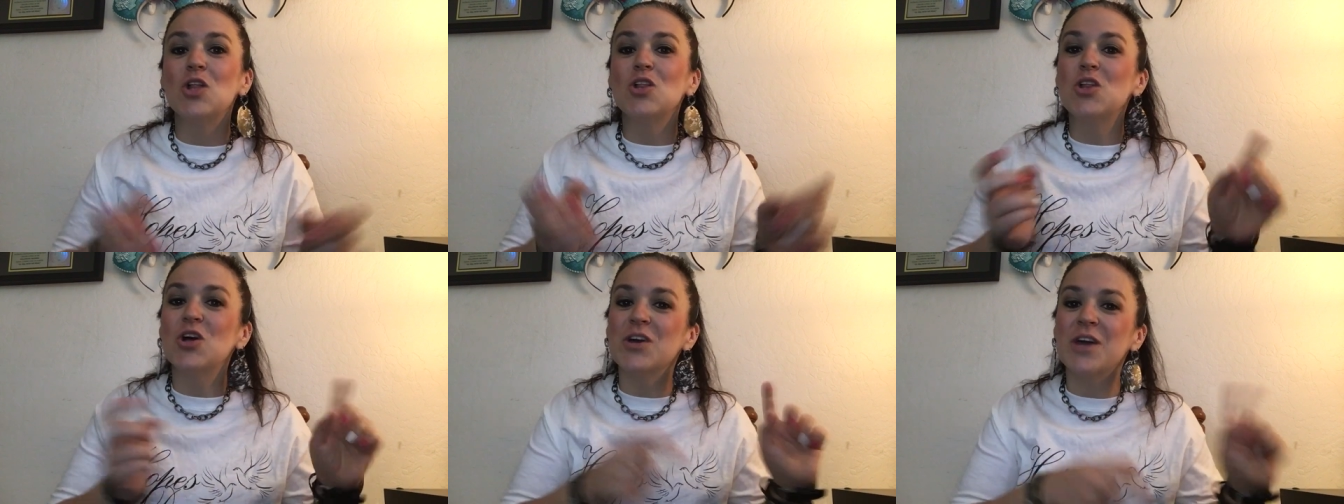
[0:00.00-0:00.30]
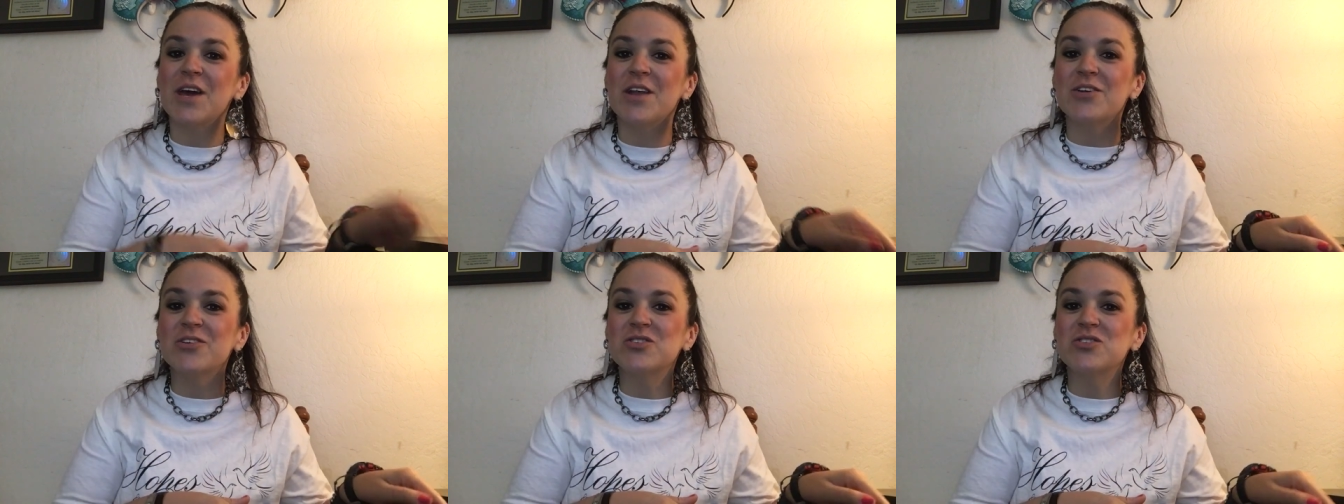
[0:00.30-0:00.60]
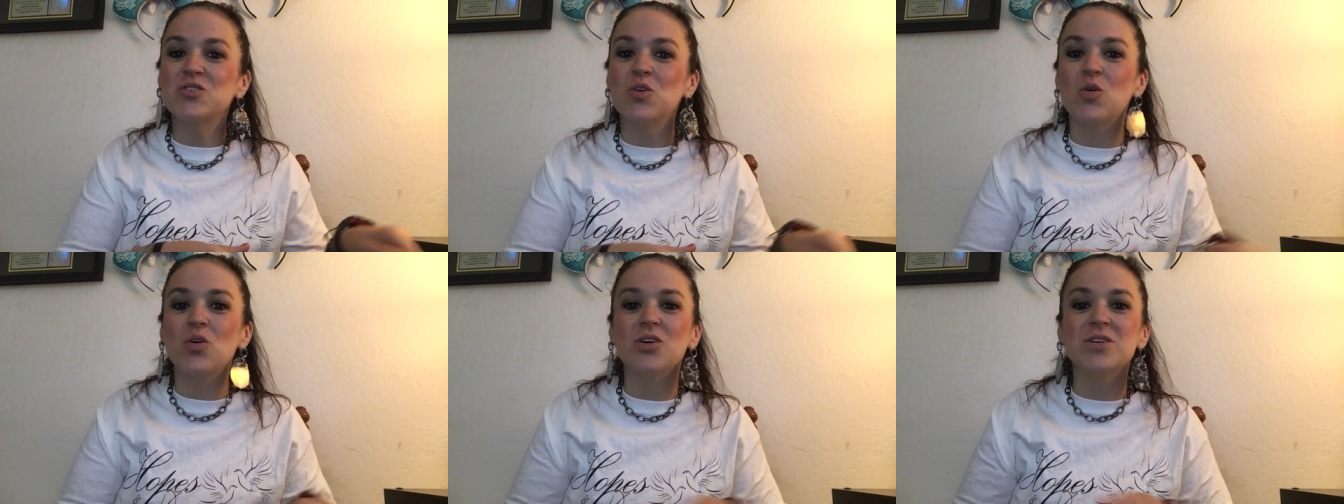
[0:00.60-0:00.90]
look at our
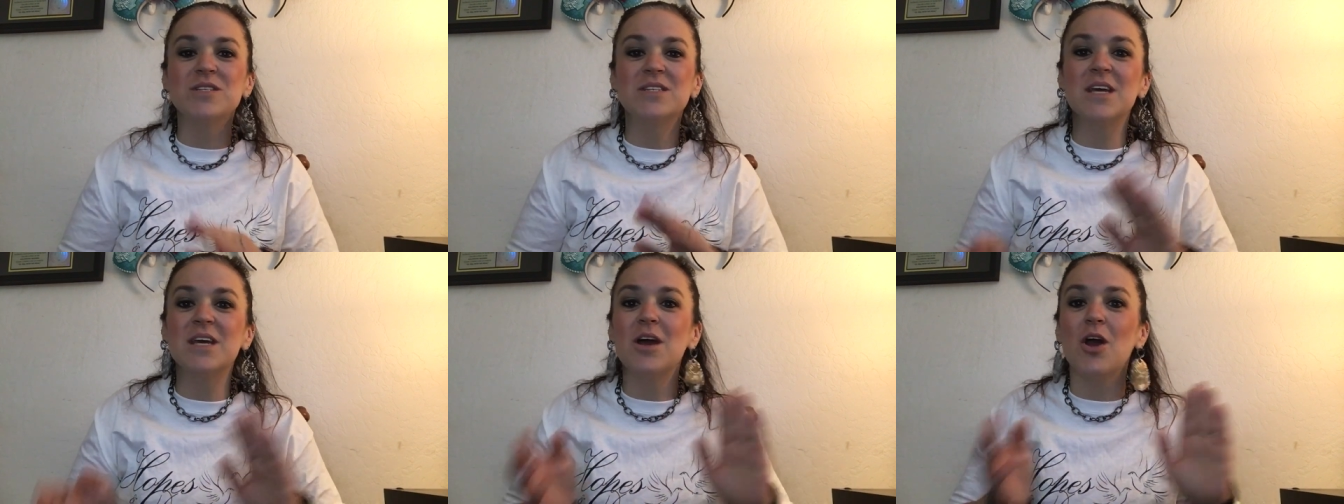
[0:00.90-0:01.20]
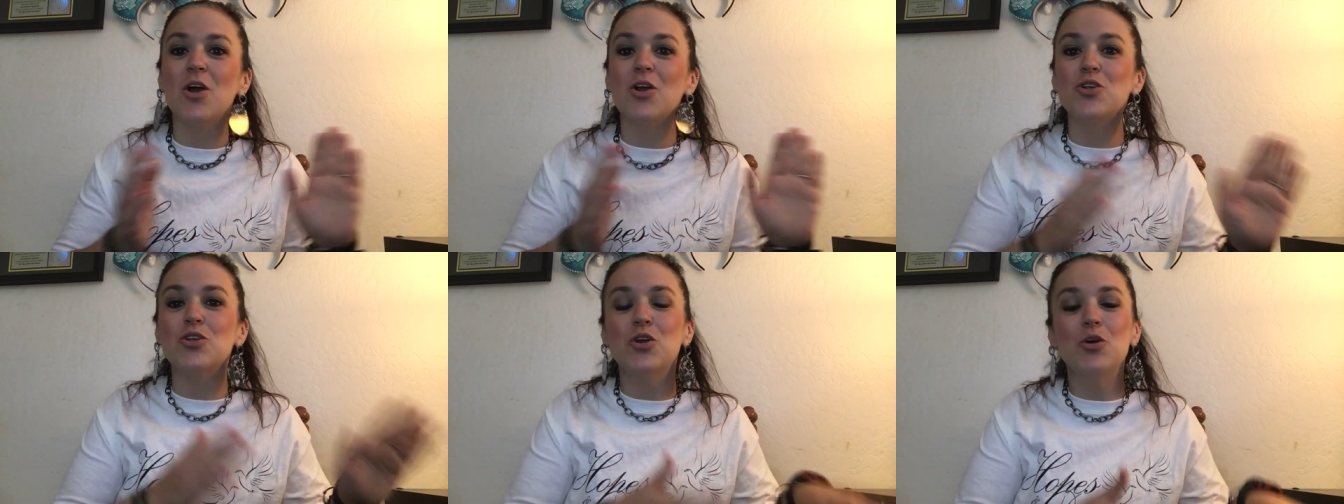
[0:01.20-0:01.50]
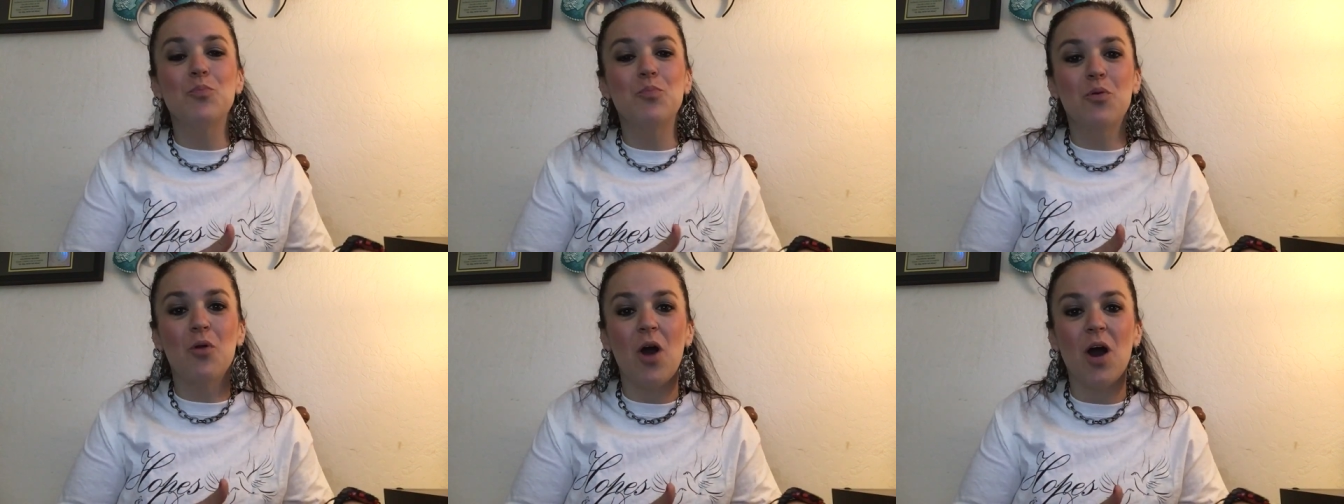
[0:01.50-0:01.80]
store, see our
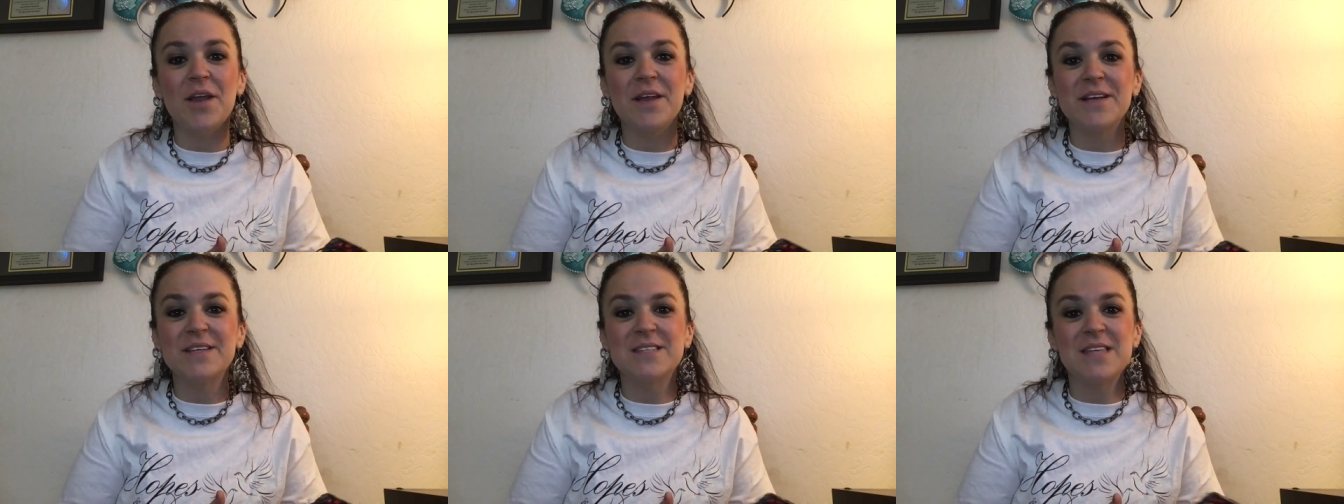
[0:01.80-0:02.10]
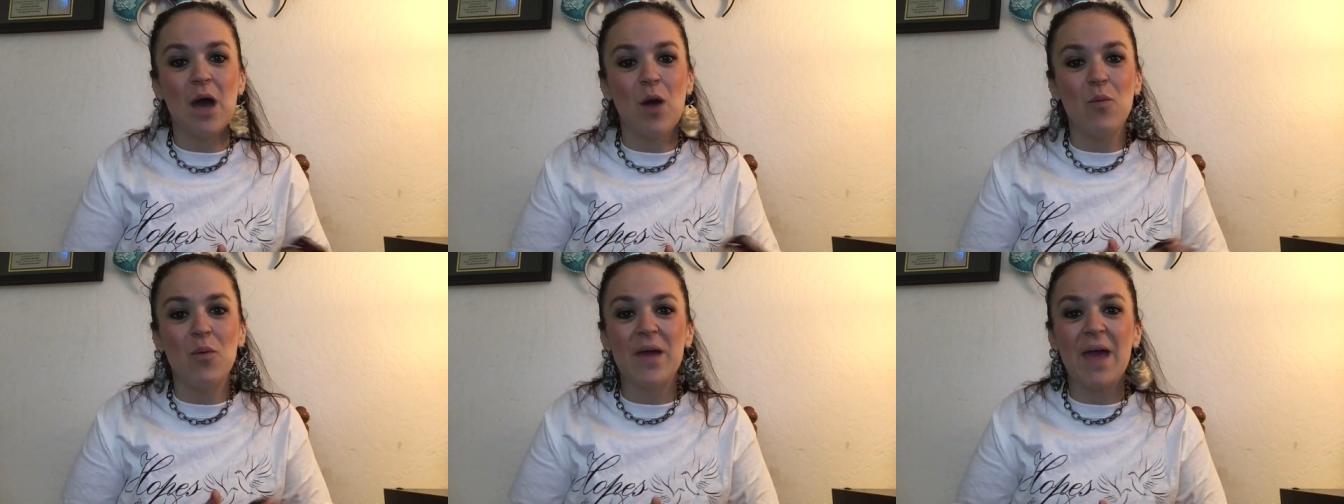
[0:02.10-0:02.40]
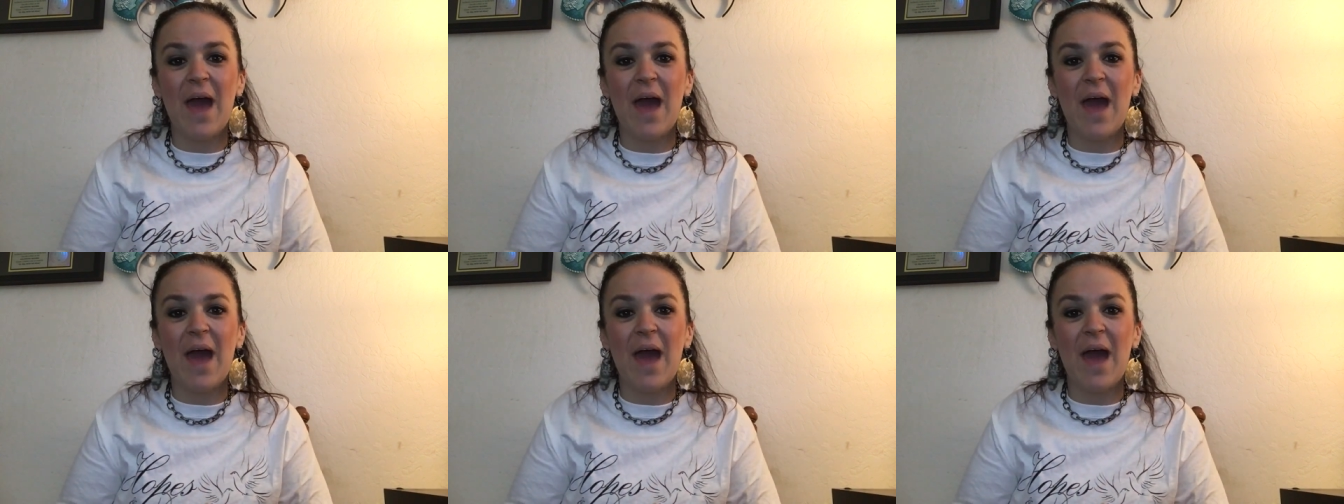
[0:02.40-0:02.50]
new products that we